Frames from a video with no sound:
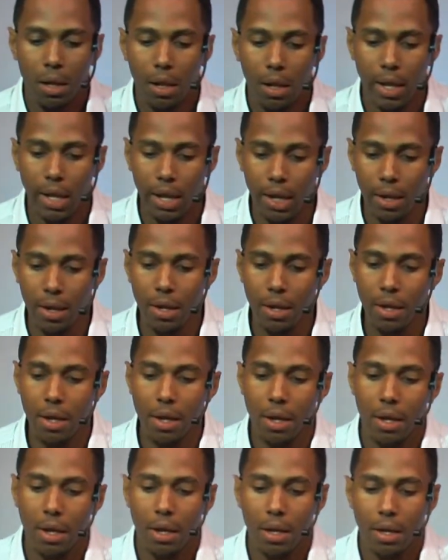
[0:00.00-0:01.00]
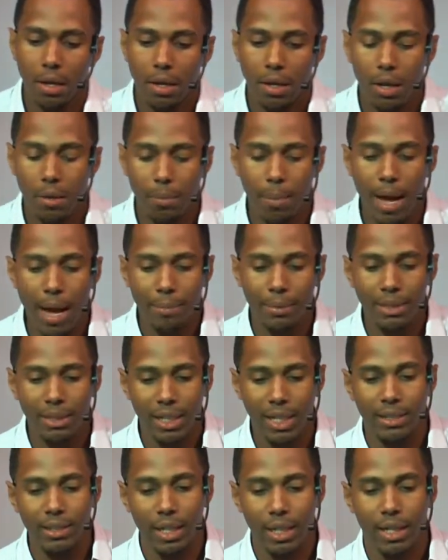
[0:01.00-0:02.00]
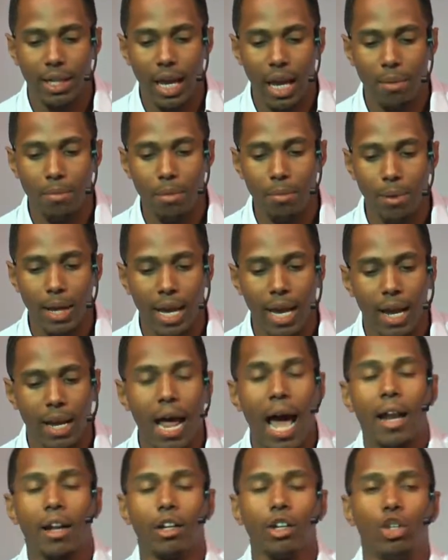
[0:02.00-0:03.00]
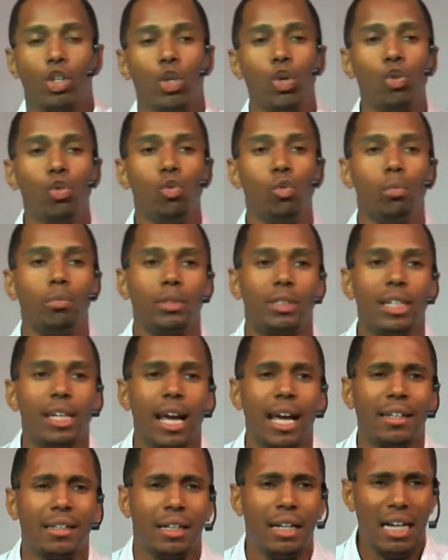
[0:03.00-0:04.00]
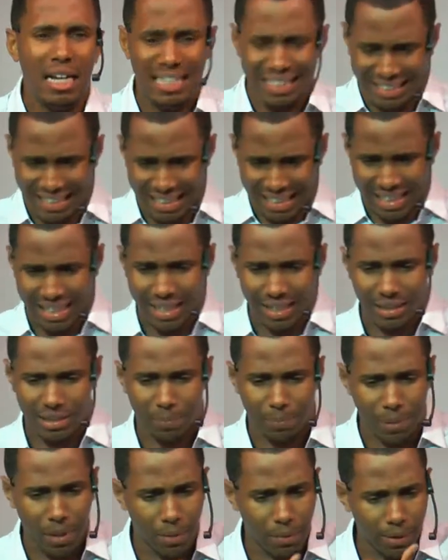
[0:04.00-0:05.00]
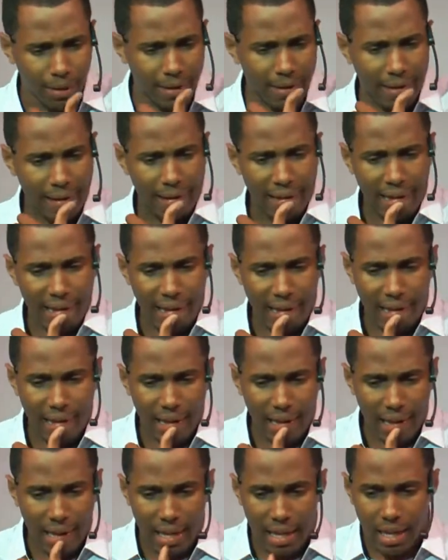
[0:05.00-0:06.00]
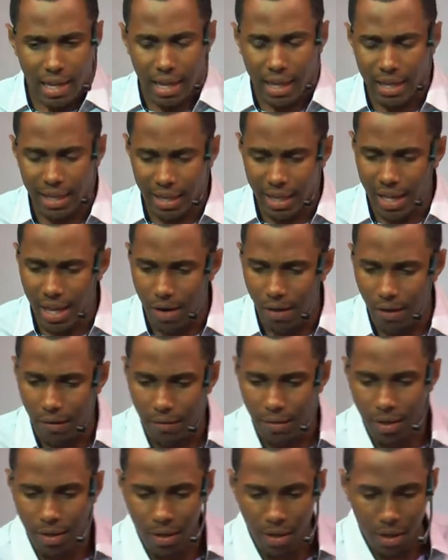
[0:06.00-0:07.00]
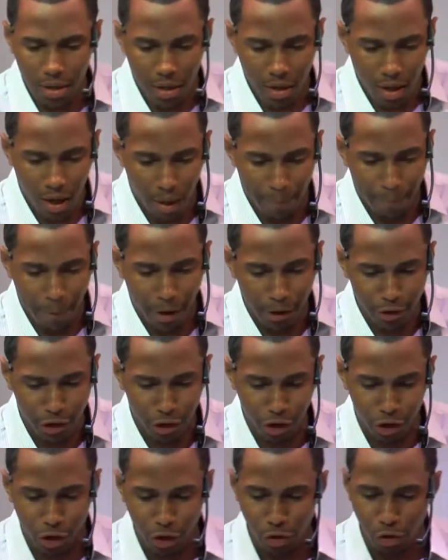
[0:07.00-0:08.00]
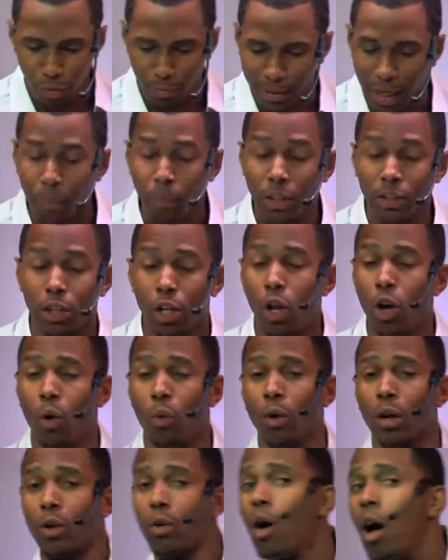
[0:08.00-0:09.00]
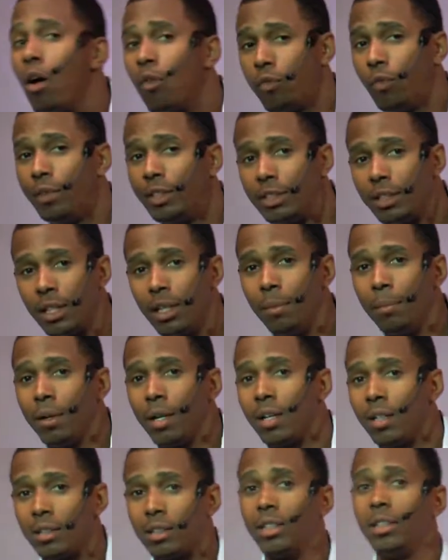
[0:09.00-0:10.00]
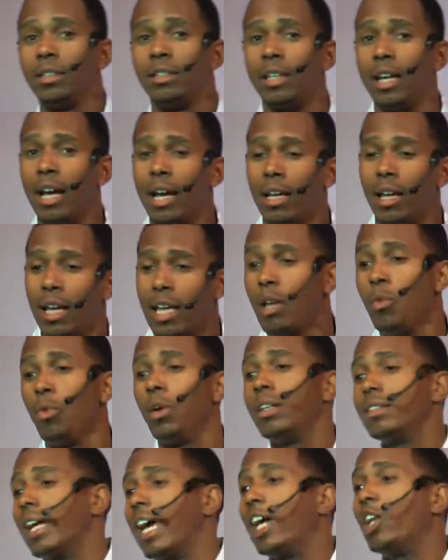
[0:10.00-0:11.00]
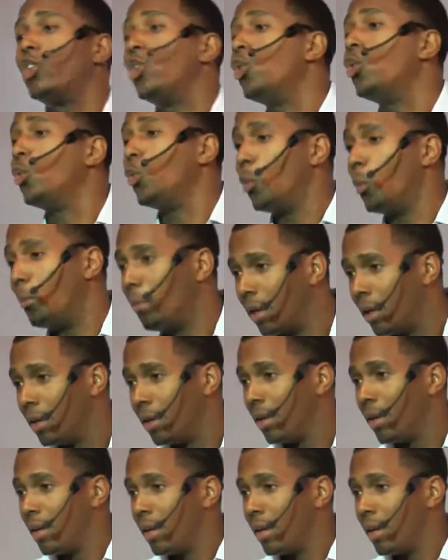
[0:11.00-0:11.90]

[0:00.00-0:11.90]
Here, the Bible says there came a man out of the tombs. He had an unclean spirit. He lived amongst the tombs. I wish Laura Croft was here because she'll tell you he was a tomb